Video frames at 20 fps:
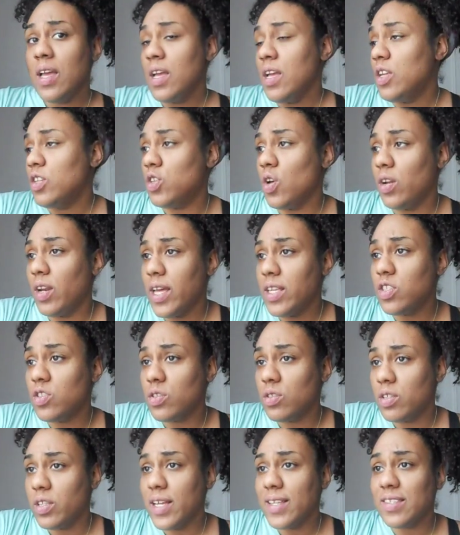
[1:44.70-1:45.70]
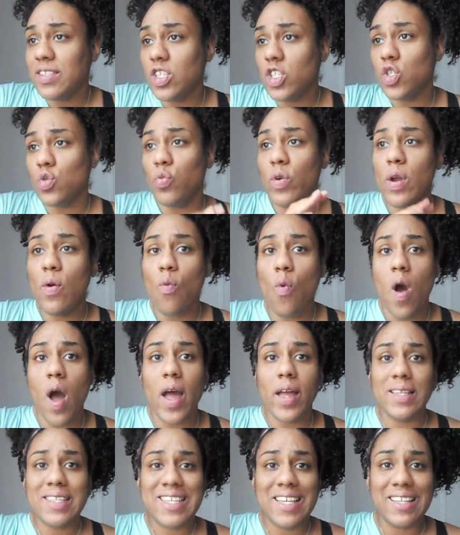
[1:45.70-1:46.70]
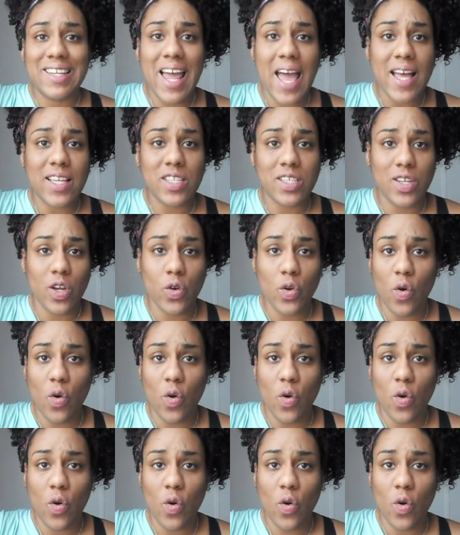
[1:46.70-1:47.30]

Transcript: So let's just rewind to last year,